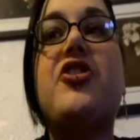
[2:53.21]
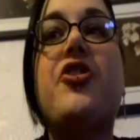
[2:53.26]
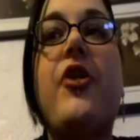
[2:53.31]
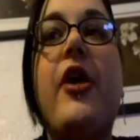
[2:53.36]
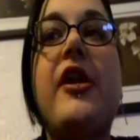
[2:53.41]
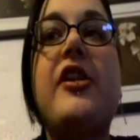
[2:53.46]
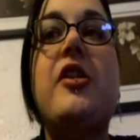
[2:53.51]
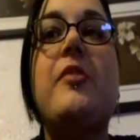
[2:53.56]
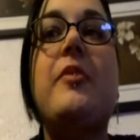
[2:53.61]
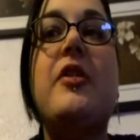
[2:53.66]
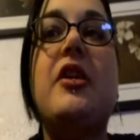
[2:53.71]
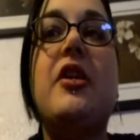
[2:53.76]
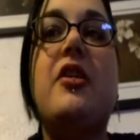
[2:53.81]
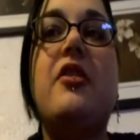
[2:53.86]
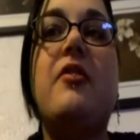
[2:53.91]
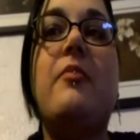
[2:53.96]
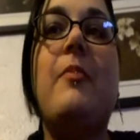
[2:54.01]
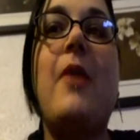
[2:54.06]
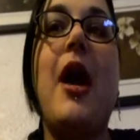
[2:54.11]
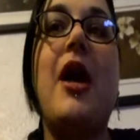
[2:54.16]
try to
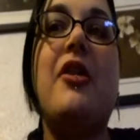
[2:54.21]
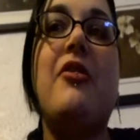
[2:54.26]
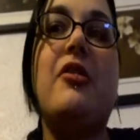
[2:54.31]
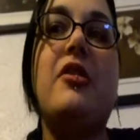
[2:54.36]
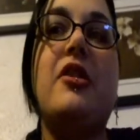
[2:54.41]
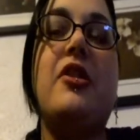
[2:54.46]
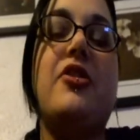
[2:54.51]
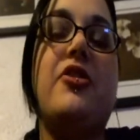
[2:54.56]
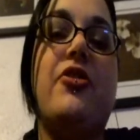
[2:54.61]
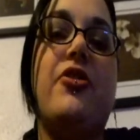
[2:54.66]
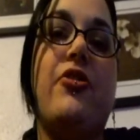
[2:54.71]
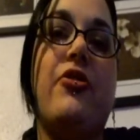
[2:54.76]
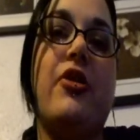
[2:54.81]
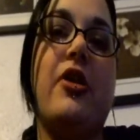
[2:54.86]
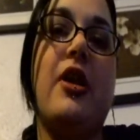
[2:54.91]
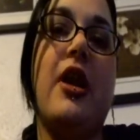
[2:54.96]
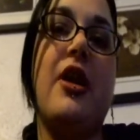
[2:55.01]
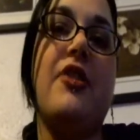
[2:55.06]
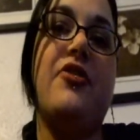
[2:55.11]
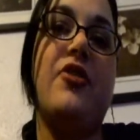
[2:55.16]
be moderately
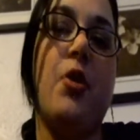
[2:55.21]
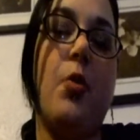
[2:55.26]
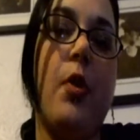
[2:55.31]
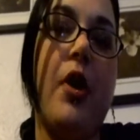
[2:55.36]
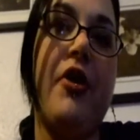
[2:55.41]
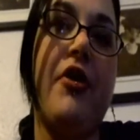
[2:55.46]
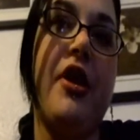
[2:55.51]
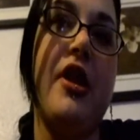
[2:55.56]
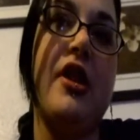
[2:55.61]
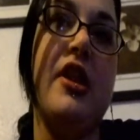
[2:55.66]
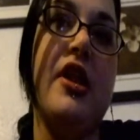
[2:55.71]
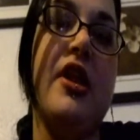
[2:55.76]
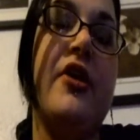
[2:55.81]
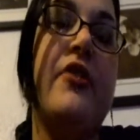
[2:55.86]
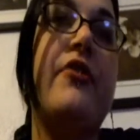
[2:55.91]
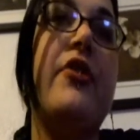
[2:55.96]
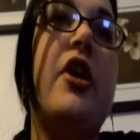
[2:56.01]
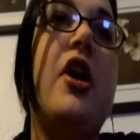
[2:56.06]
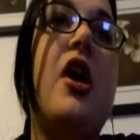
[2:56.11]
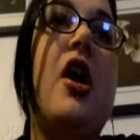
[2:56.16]
discreet as to where I
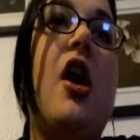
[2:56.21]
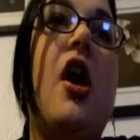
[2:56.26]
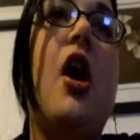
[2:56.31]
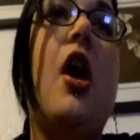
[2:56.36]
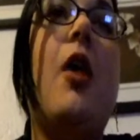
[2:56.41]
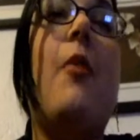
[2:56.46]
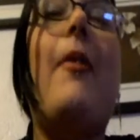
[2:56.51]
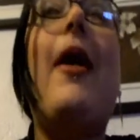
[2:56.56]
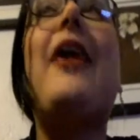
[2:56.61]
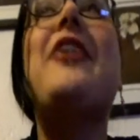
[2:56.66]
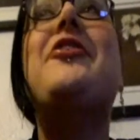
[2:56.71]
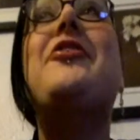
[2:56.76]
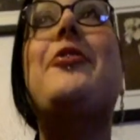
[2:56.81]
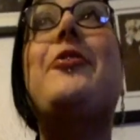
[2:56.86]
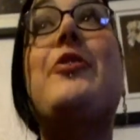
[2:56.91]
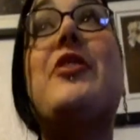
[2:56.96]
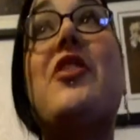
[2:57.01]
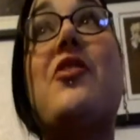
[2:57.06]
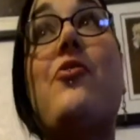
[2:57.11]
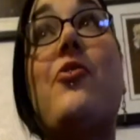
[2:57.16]
live. I
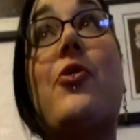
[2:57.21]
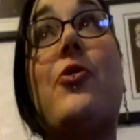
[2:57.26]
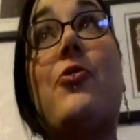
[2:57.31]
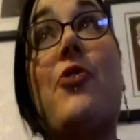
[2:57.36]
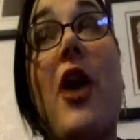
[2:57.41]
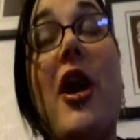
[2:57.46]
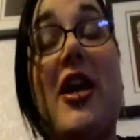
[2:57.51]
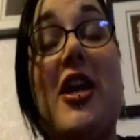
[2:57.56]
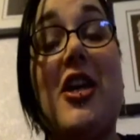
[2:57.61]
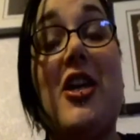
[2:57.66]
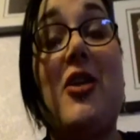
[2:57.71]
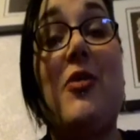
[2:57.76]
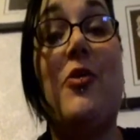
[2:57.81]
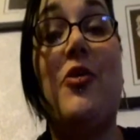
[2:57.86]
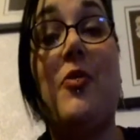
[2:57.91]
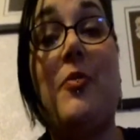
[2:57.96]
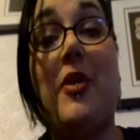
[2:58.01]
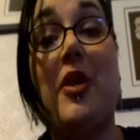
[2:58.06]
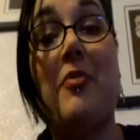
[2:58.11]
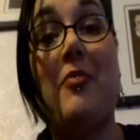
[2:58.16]
do live with Rocky, who
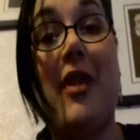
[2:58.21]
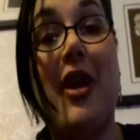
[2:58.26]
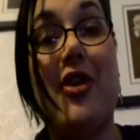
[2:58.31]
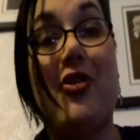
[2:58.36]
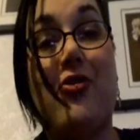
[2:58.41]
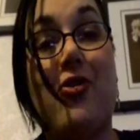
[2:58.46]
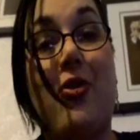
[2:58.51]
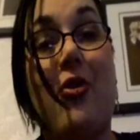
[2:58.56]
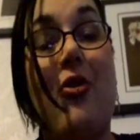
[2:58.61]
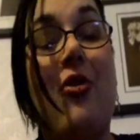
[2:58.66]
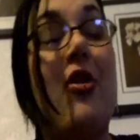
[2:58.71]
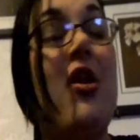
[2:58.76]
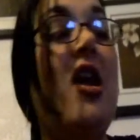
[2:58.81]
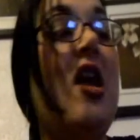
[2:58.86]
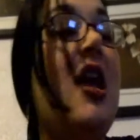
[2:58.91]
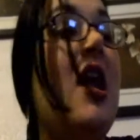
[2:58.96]
is a big man troll.